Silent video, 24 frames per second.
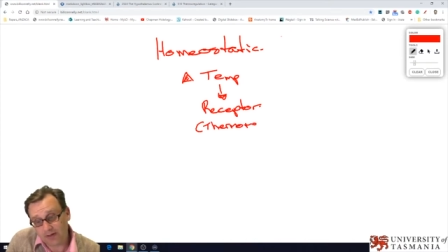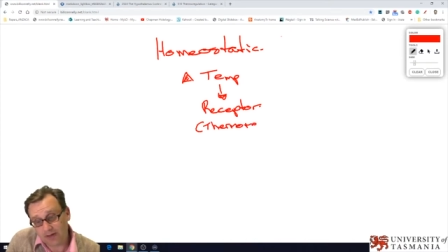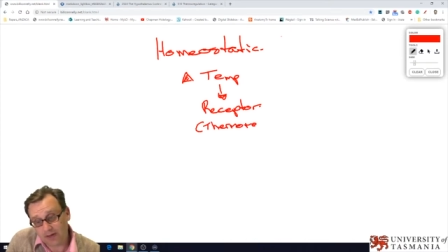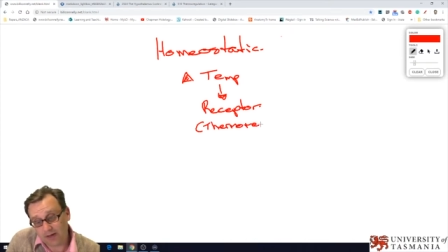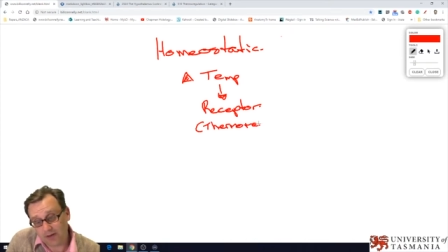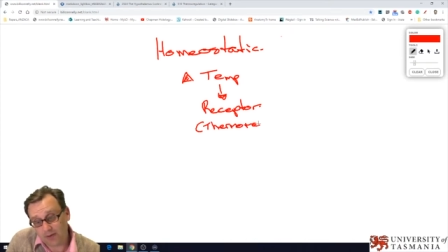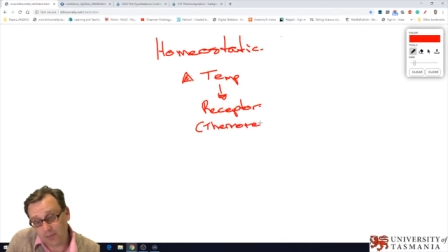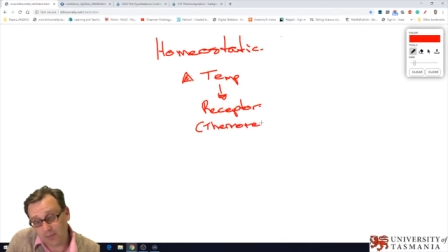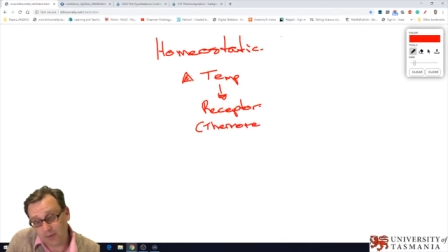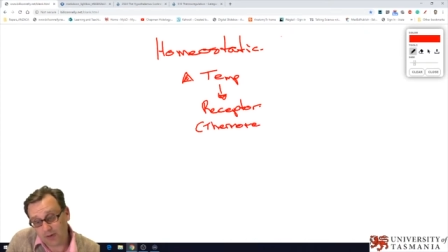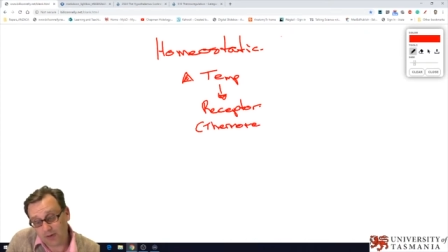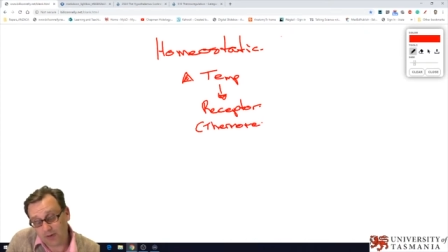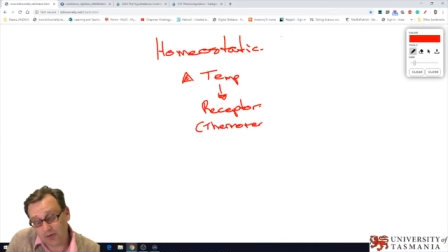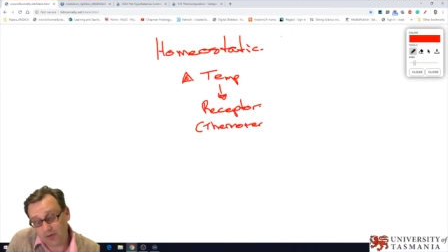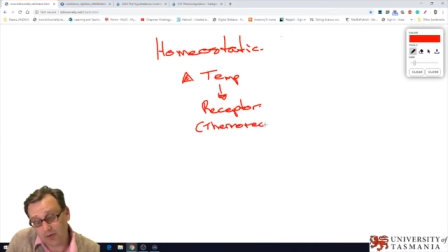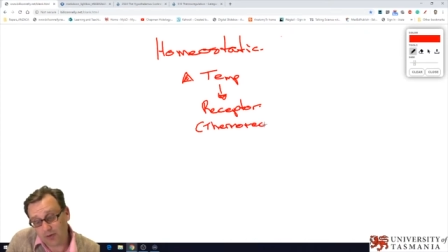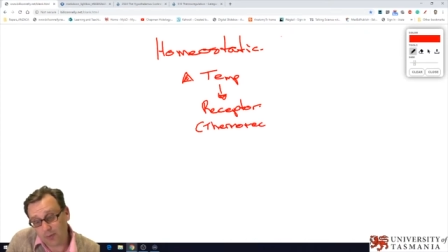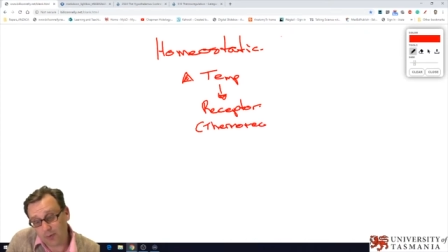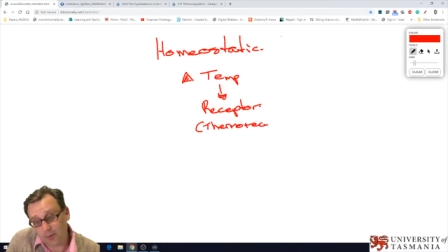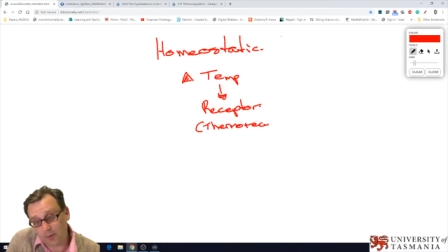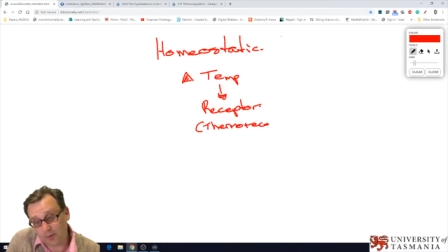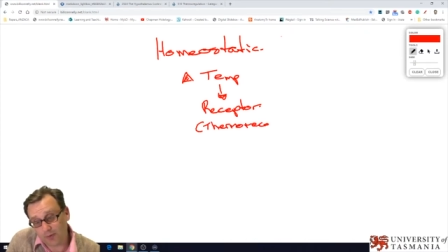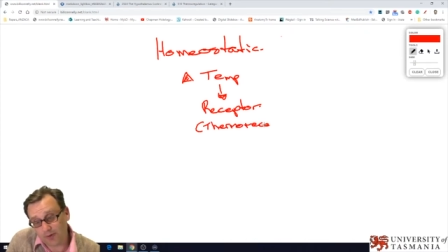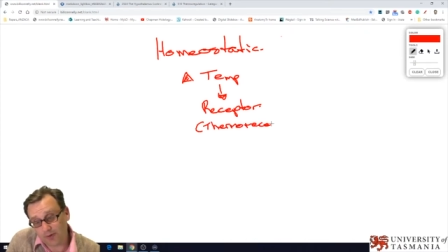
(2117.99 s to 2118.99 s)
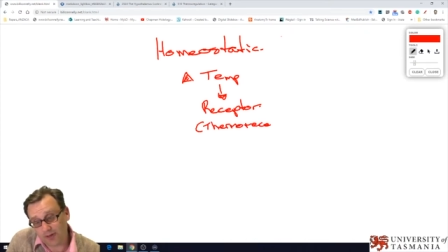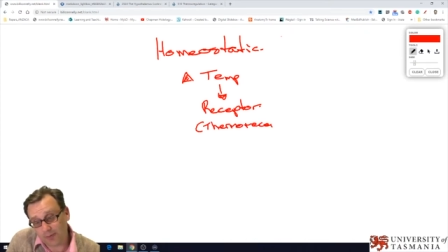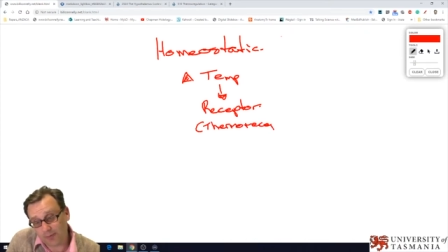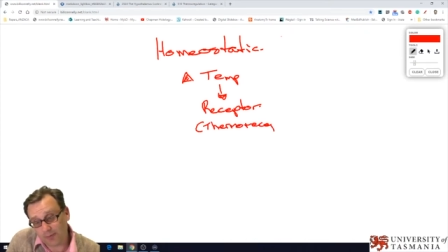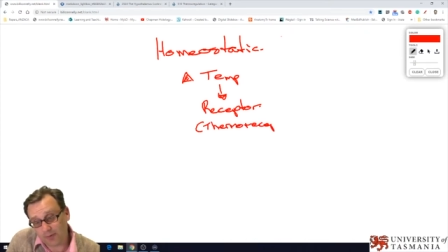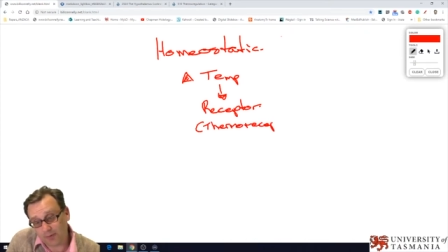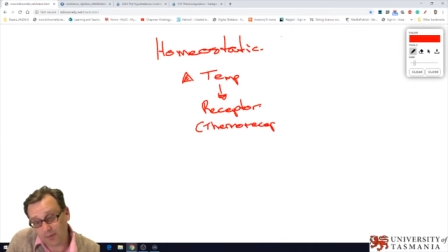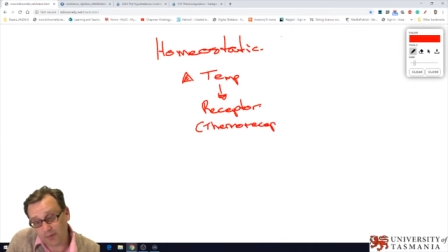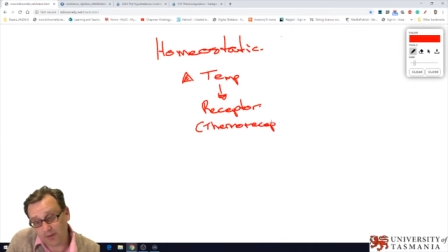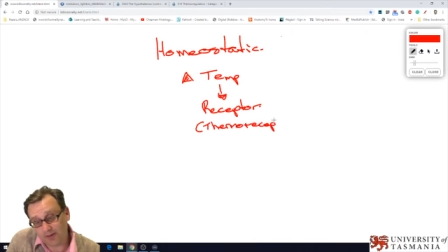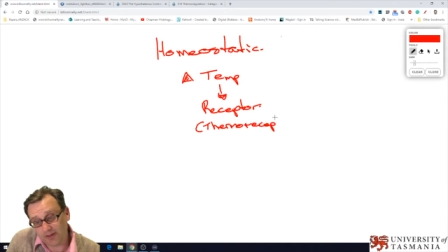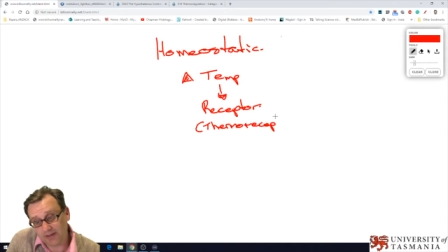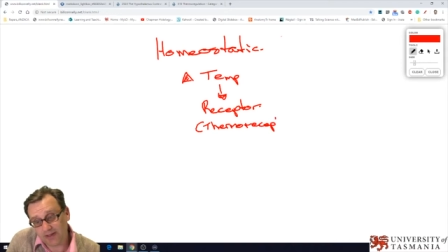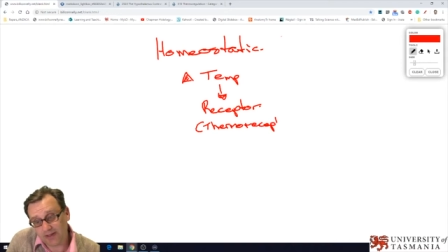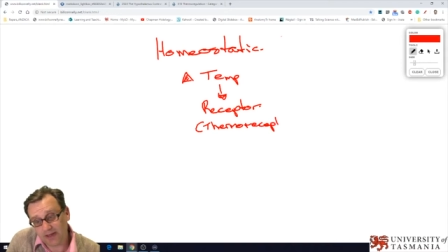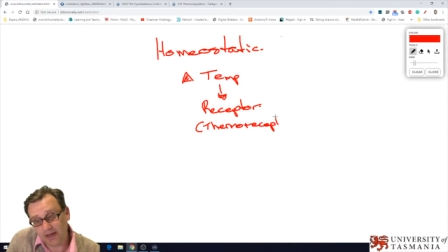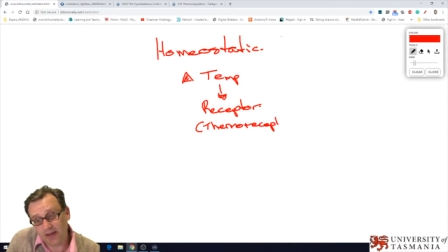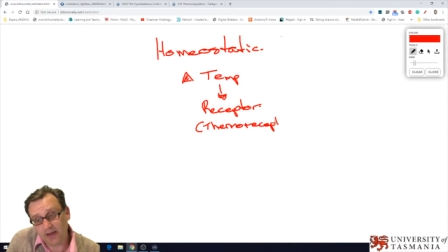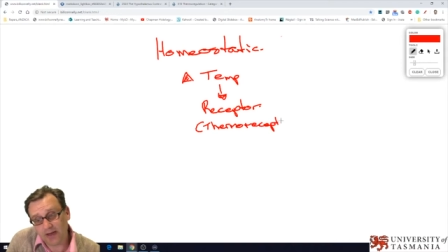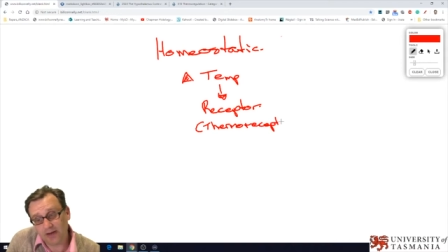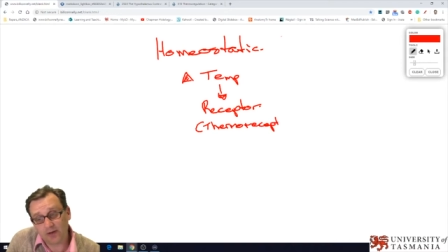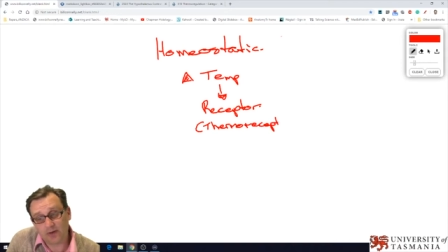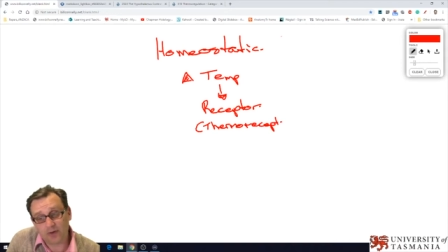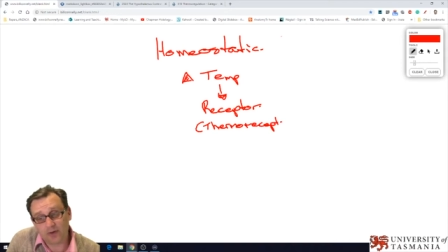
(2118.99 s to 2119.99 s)
Right, so that could be a thermoreceptor
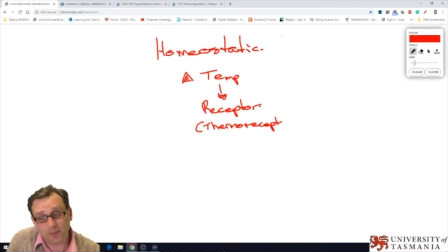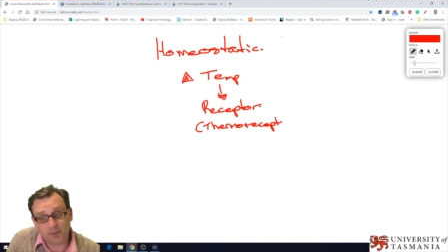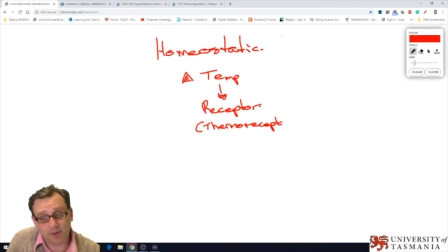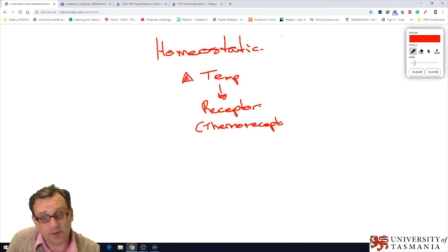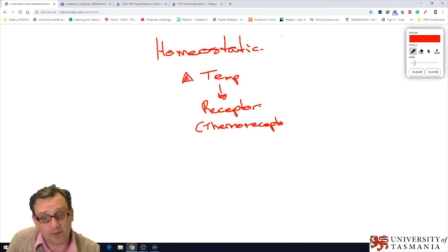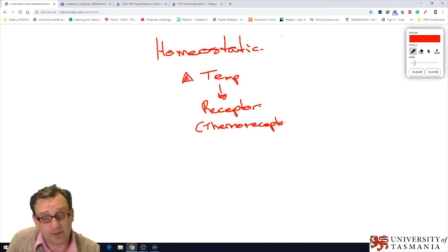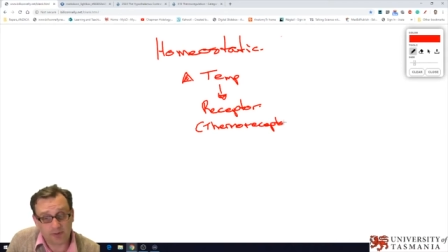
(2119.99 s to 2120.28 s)
in the skin,